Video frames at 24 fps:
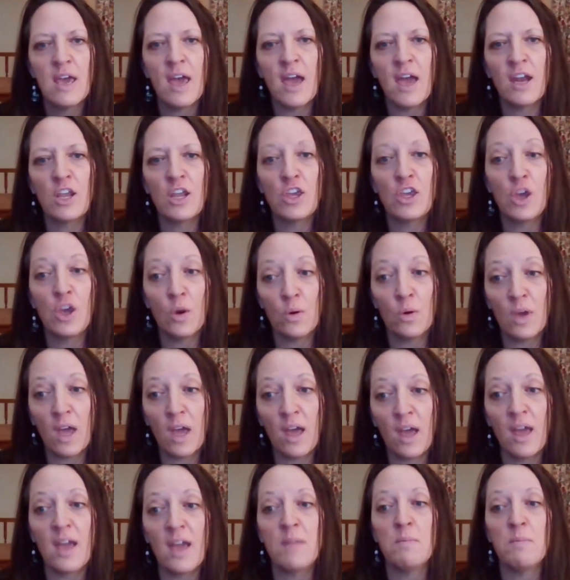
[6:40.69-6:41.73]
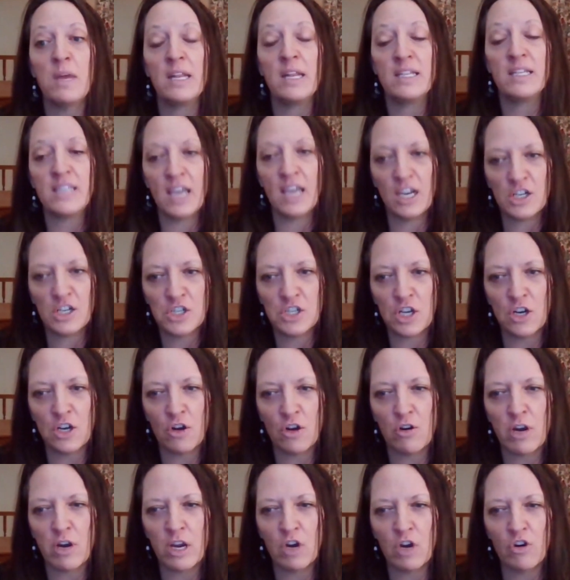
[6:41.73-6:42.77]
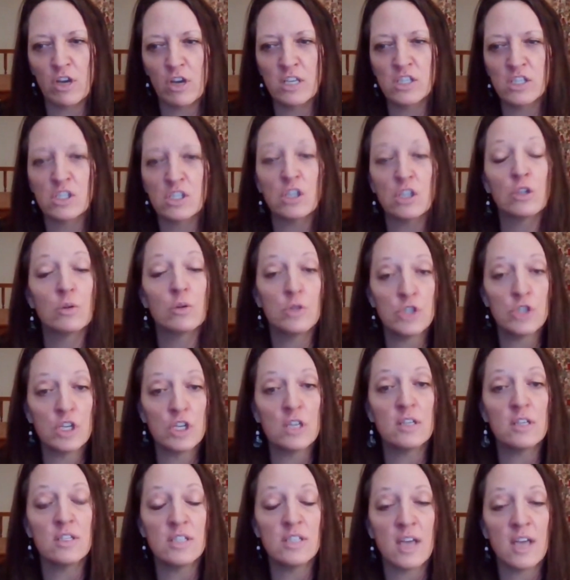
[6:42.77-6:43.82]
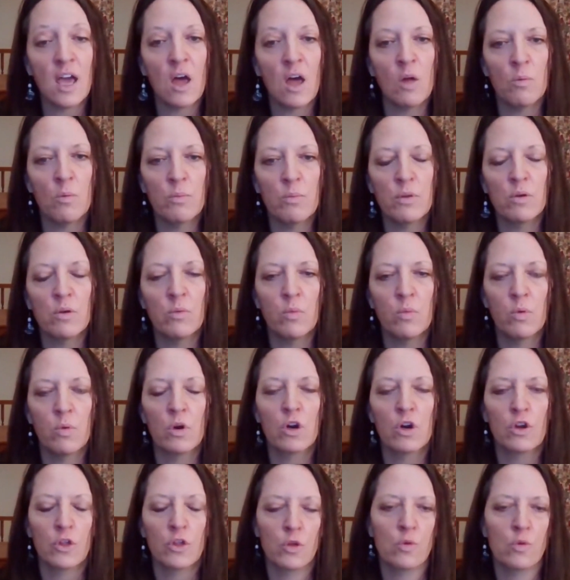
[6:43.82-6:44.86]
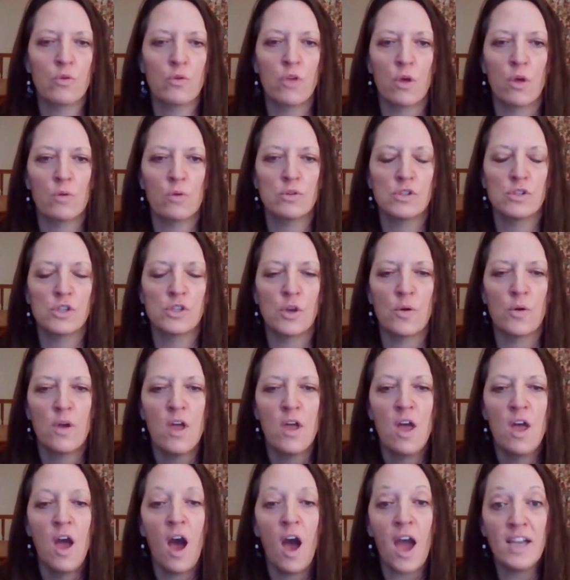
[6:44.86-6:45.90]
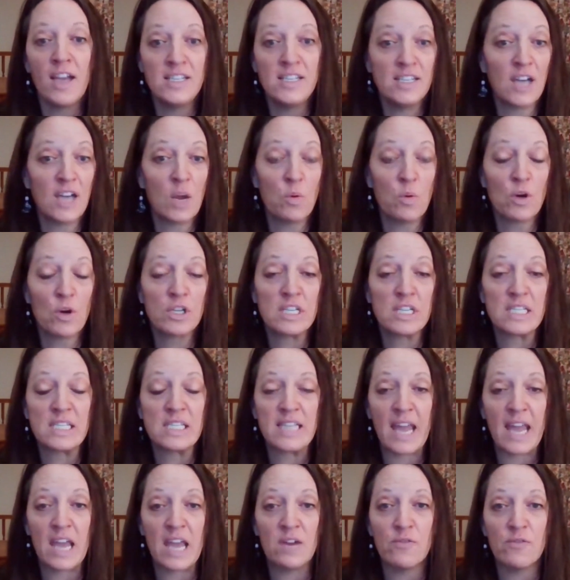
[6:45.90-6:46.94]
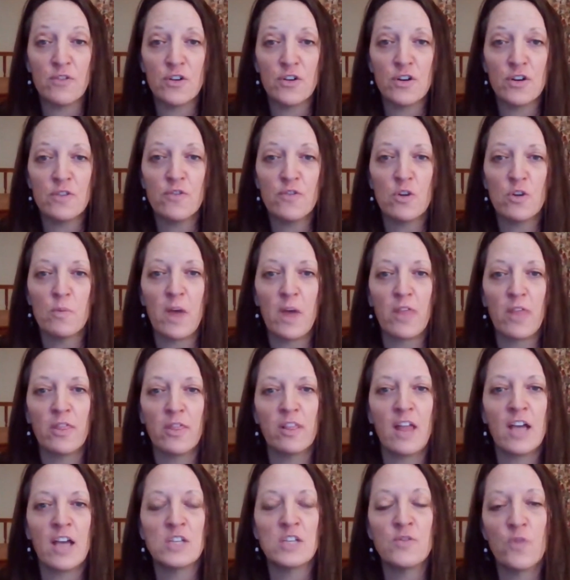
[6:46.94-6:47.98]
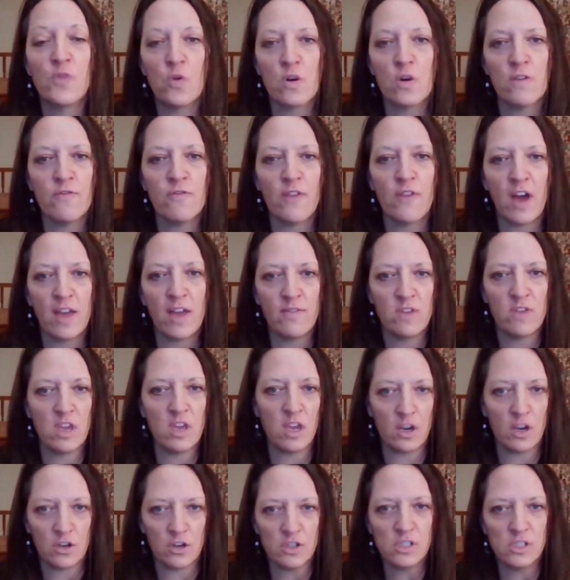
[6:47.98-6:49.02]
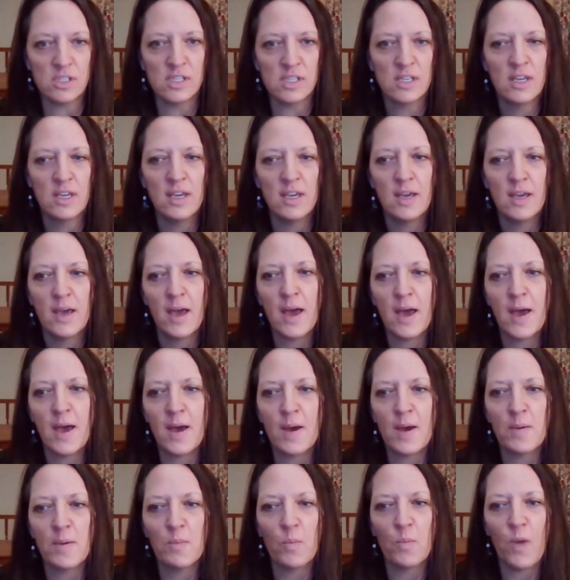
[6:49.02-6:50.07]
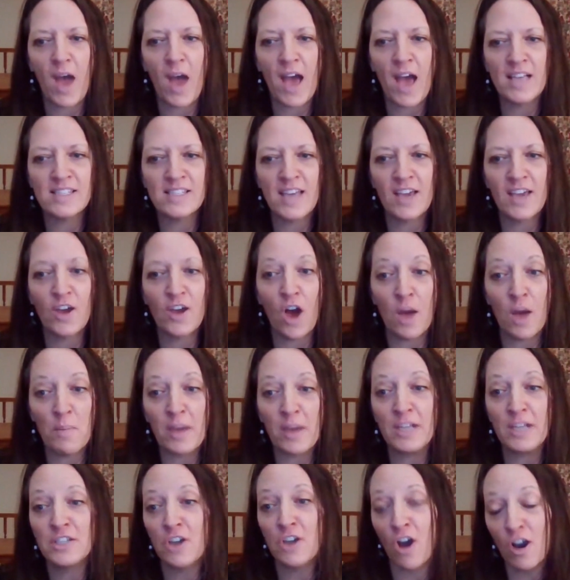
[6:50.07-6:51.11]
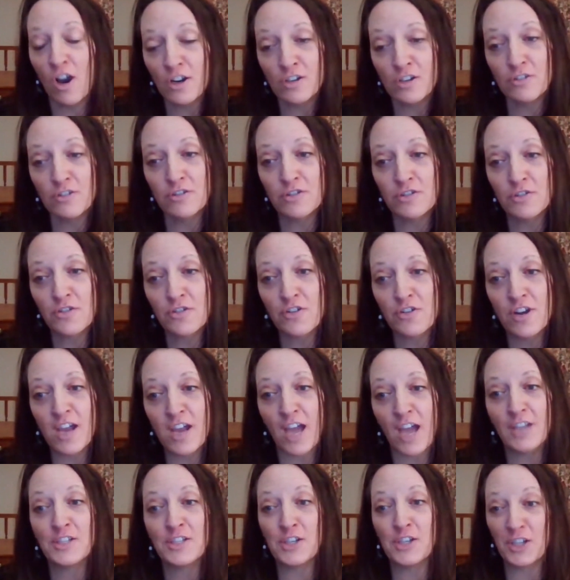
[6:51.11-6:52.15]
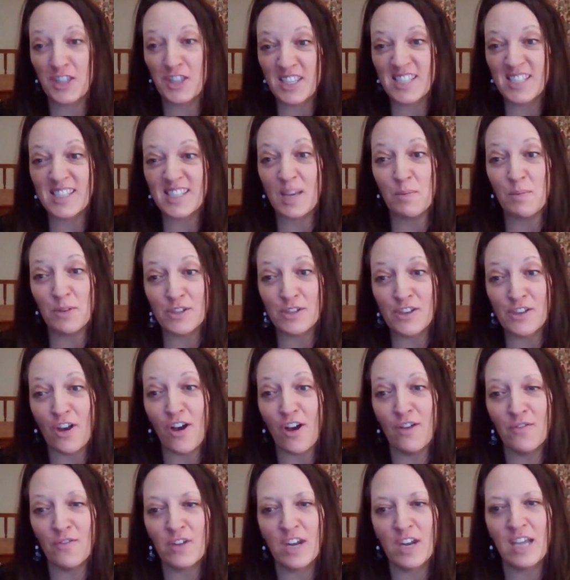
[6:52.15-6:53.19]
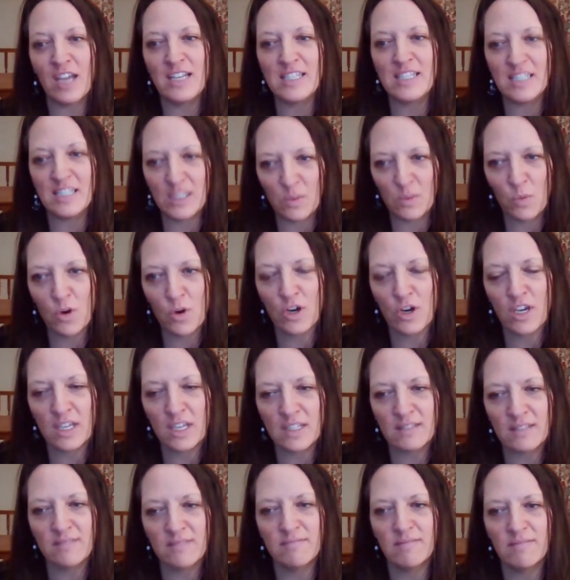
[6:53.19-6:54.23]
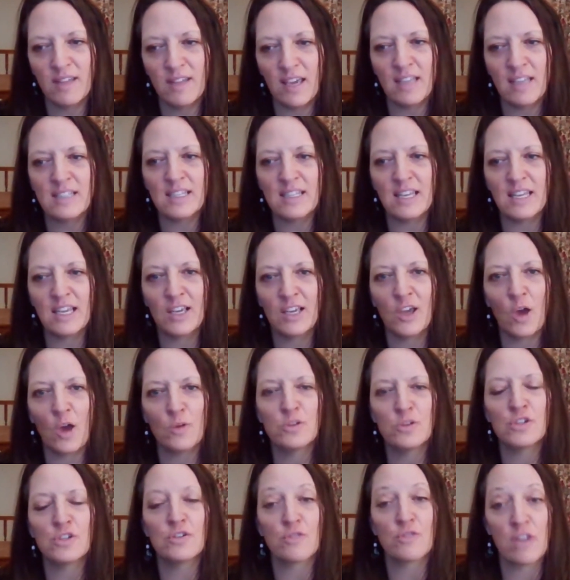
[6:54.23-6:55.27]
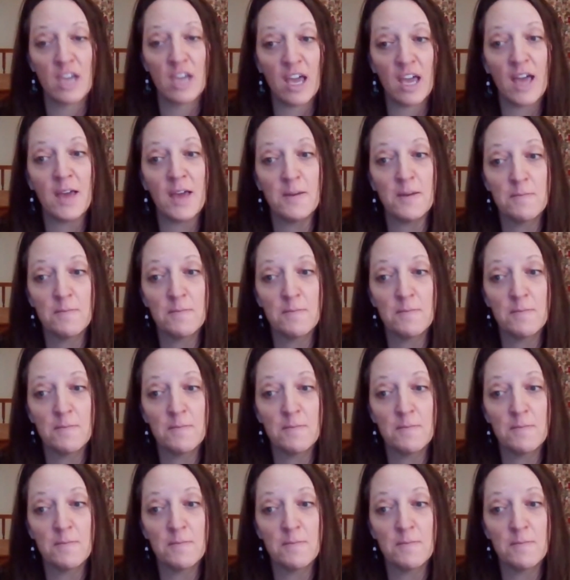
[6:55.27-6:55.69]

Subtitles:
And yoga and meditation are a great solution to help work through those. So I worked at Stanford for about the last 4 or 5 years. As I got my doctorate degree, I took the summers off and I did work in Costa Rica,